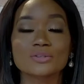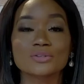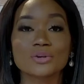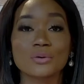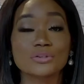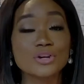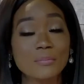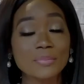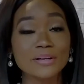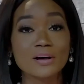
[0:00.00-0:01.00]
Show. The
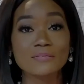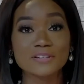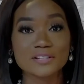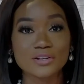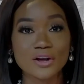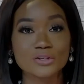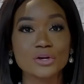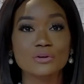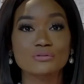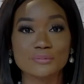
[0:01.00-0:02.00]
topic of
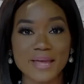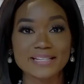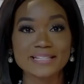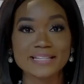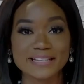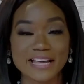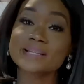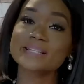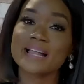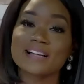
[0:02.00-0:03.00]
discussion remains the same
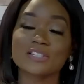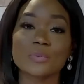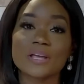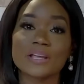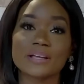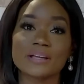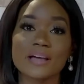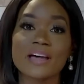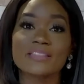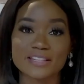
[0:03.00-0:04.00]
as last week,
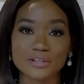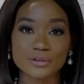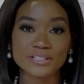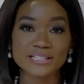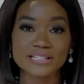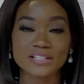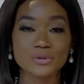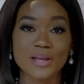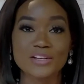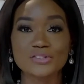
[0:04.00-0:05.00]
the security
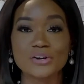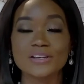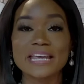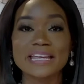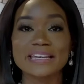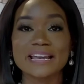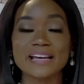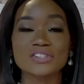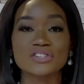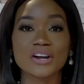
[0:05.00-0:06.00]
situation in
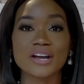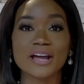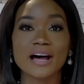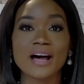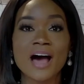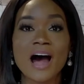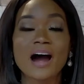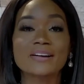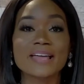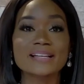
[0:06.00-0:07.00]
Nigeria.
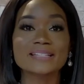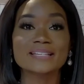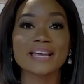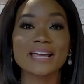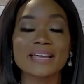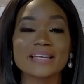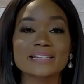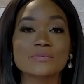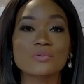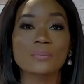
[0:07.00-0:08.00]
Our guest today is
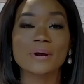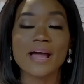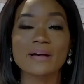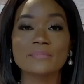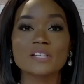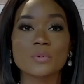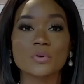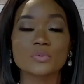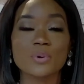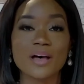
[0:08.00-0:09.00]
the former Army
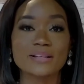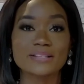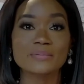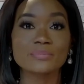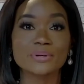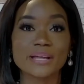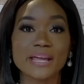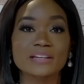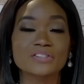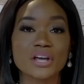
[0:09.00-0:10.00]
spokesperson,
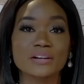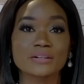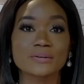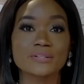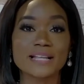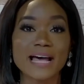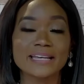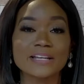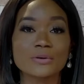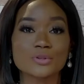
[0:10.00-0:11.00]
Brigadier General
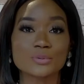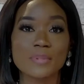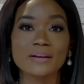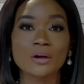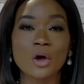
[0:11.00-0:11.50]
Sani Usman,